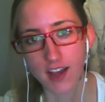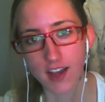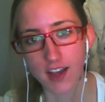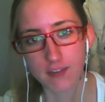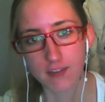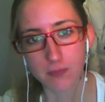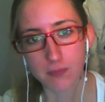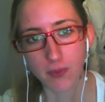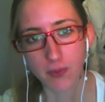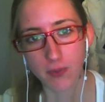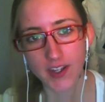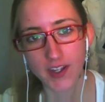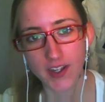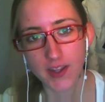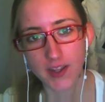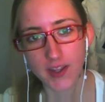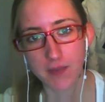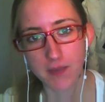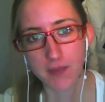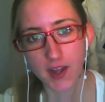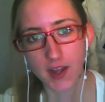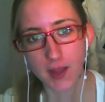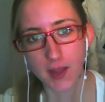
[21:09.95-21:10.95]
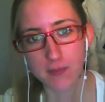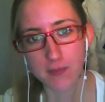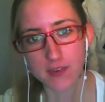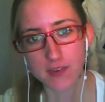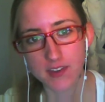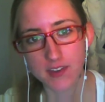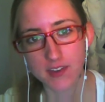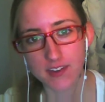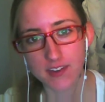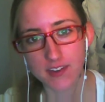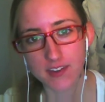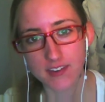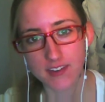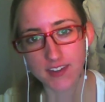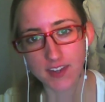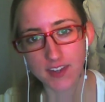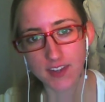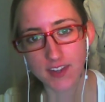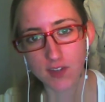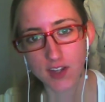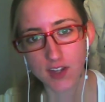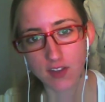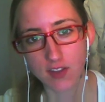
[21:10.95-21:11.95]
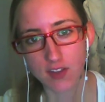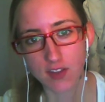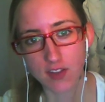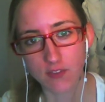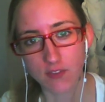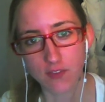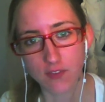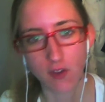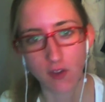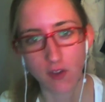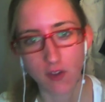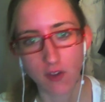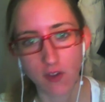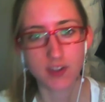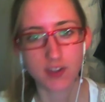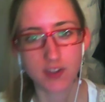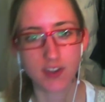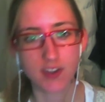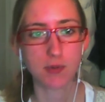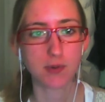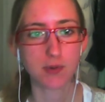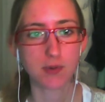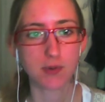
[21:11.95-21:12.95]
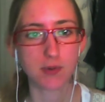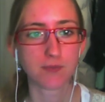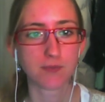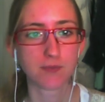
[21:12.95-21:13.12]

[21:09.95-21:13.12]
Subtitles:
of plain M&Ms is given in the following table.